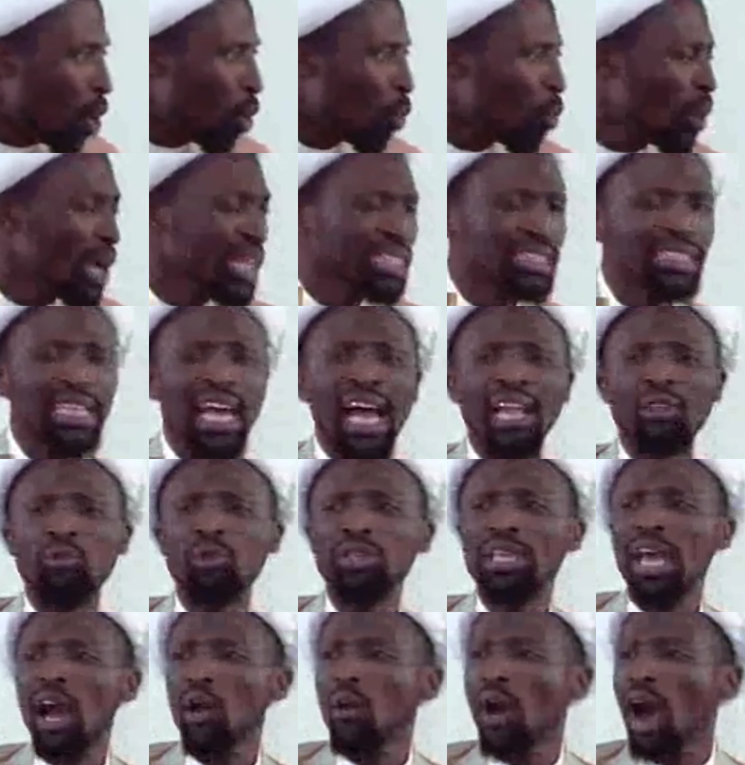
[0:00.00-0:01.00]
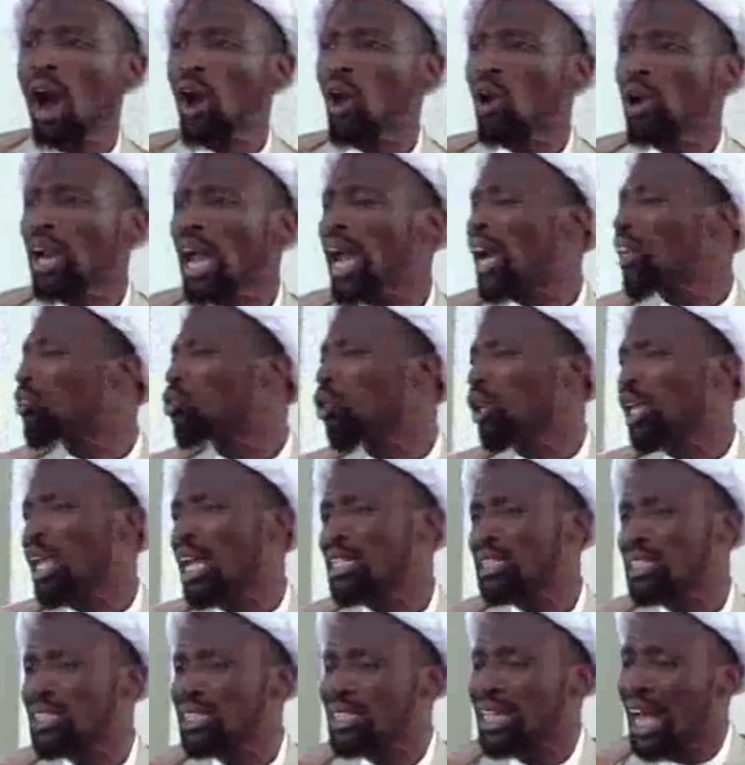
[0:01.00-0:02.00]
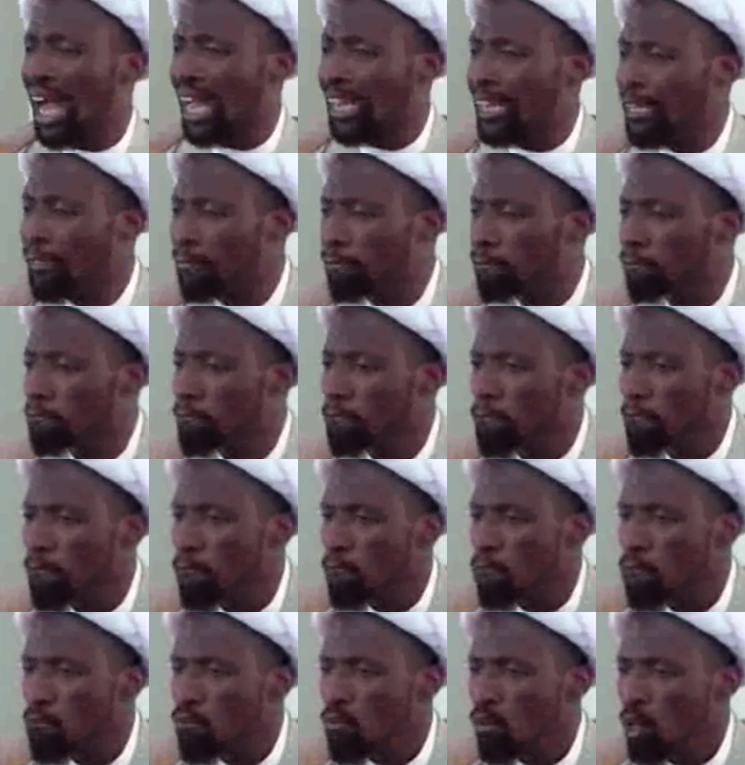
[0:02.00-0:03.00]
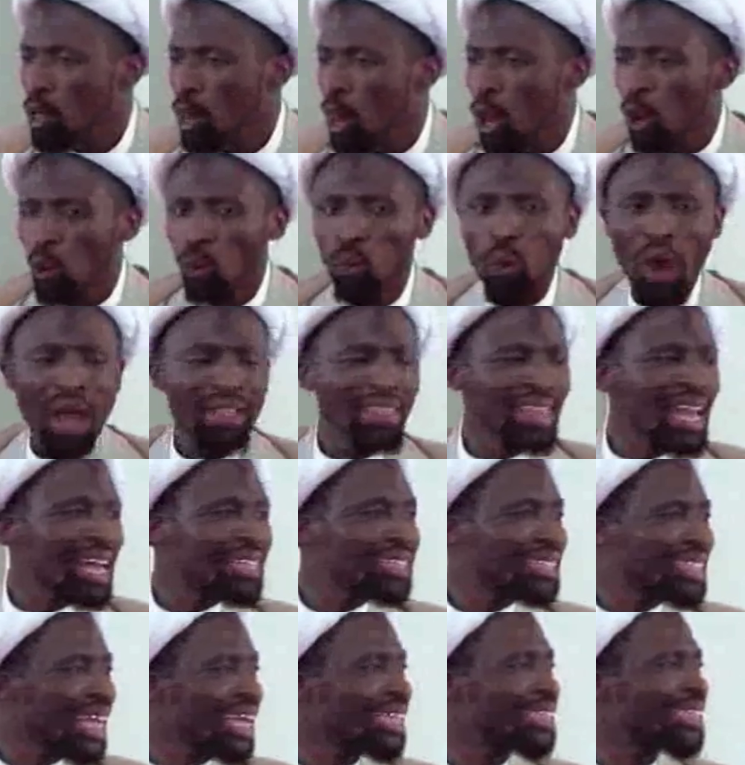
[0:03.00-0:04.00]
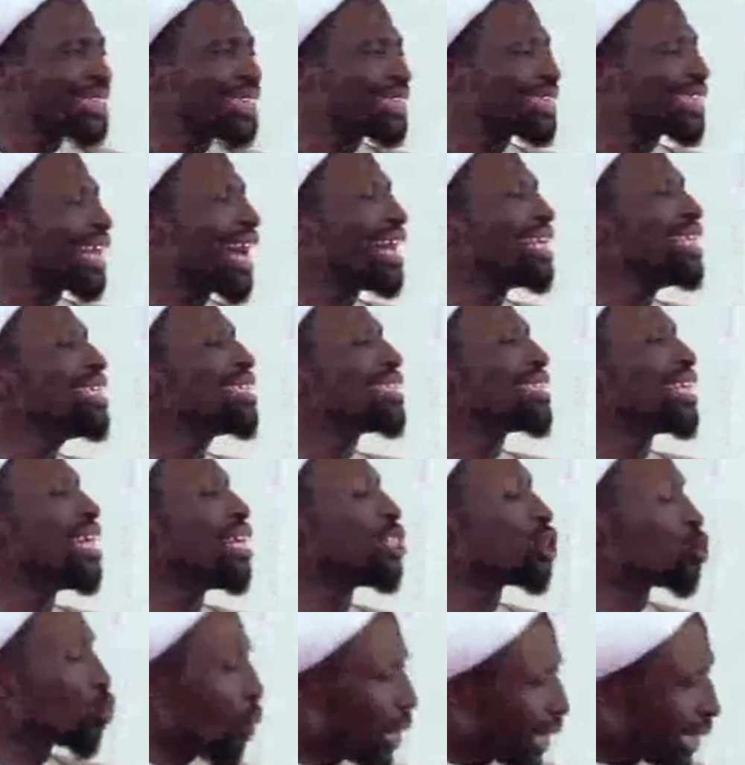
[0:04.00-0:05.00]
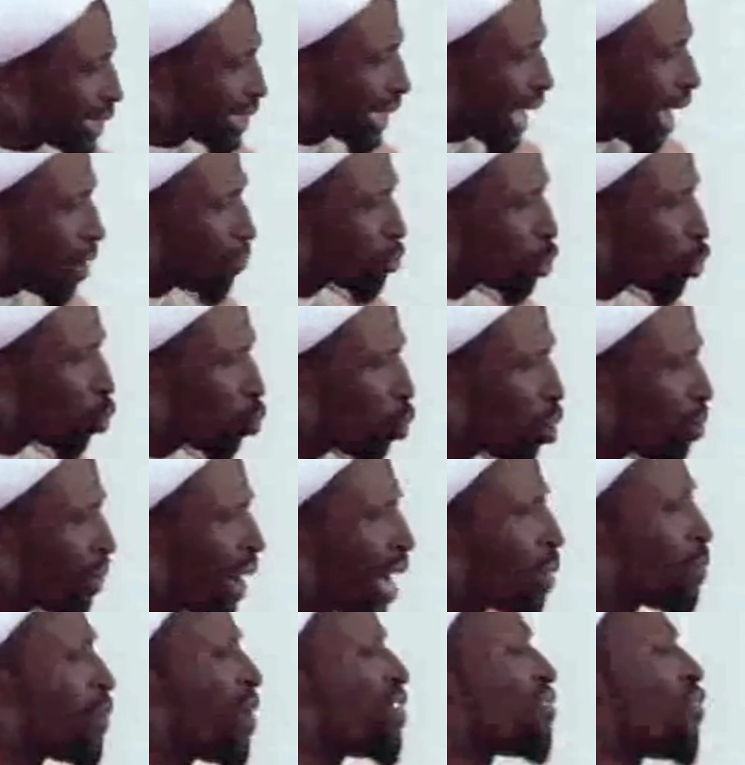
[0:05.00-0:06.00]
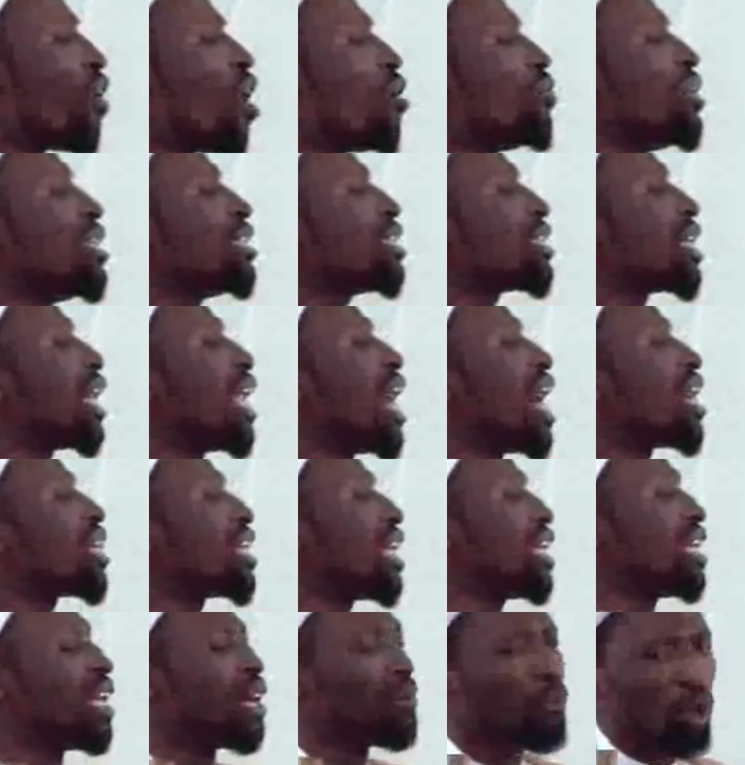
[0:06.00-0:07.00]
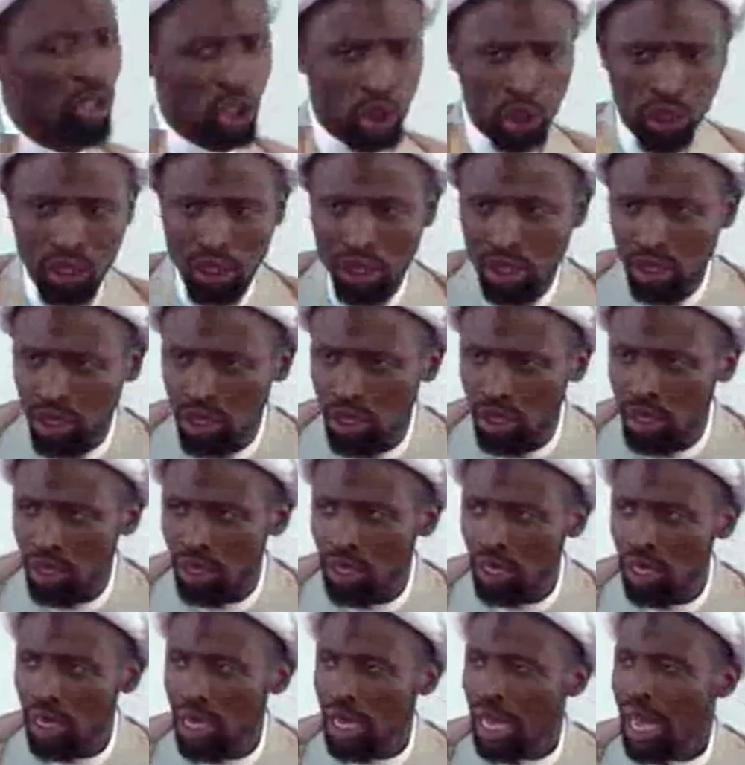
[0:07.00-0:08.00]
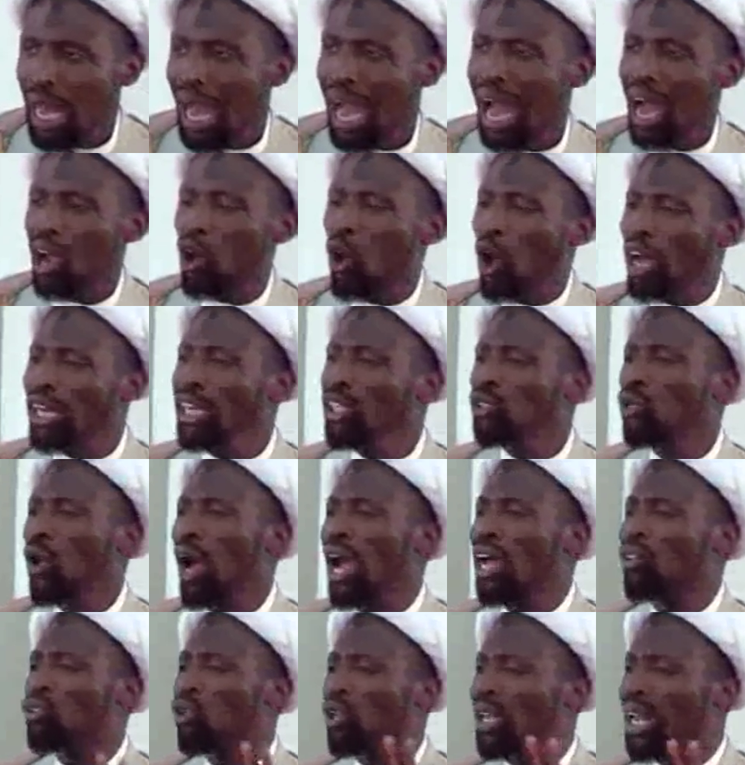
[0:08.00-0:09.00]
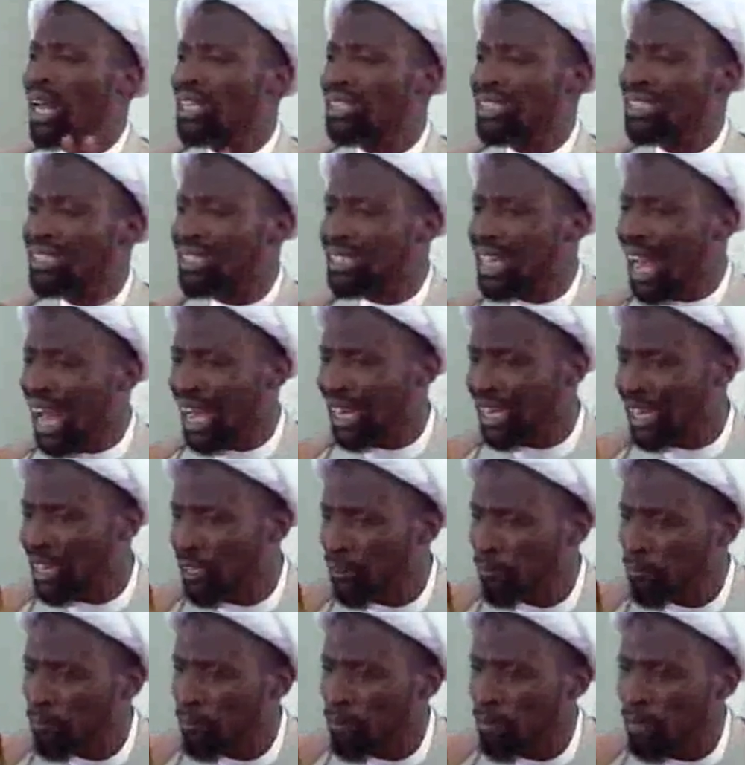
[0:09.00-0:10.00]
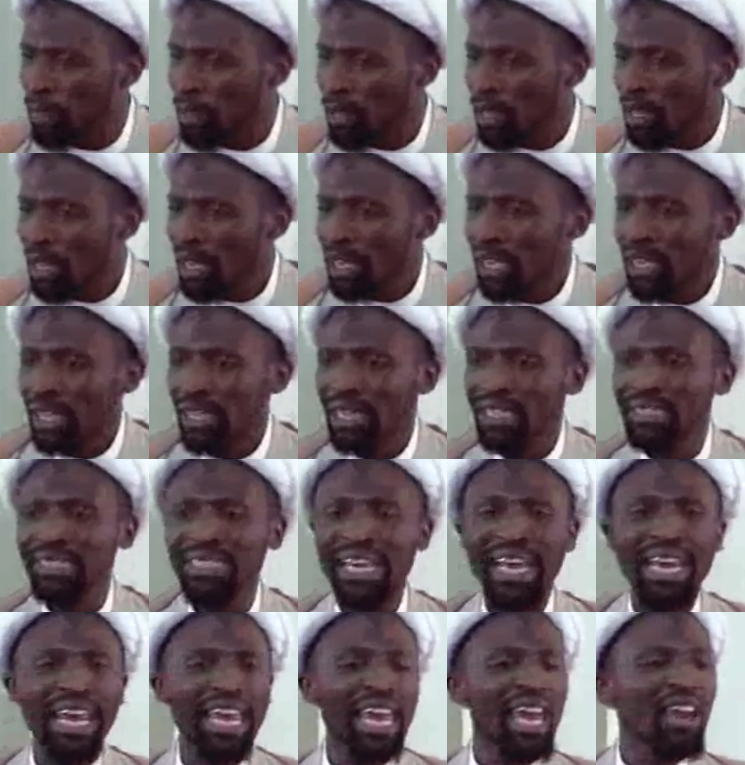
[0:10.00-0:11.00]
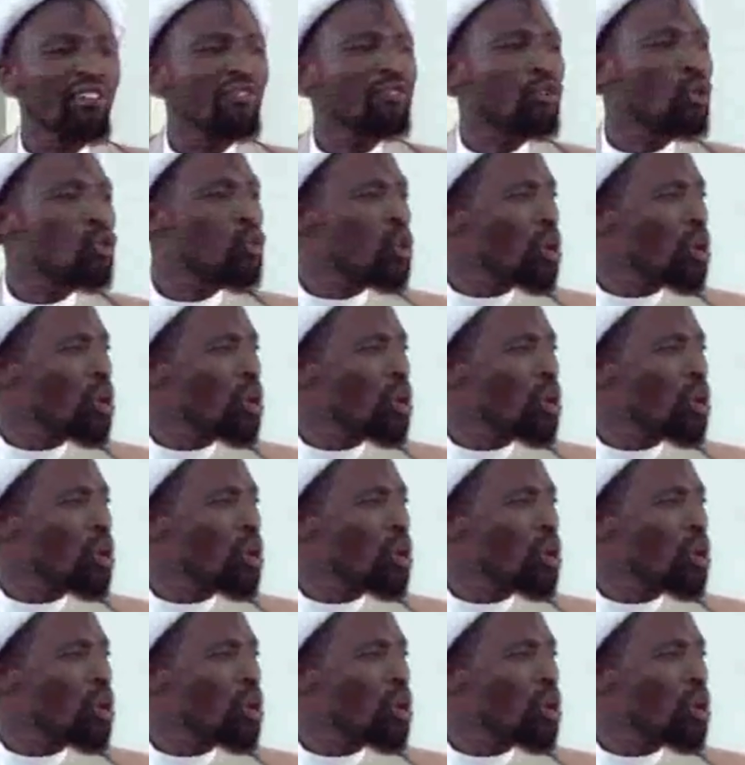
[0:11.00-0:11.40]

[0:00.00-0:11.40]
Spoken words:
We start with our own Ayatollah Sistani. What does Sayyid Sistani says when it comes to woman performing salat in the mosque? According to Ayatollah Sistani, he said if a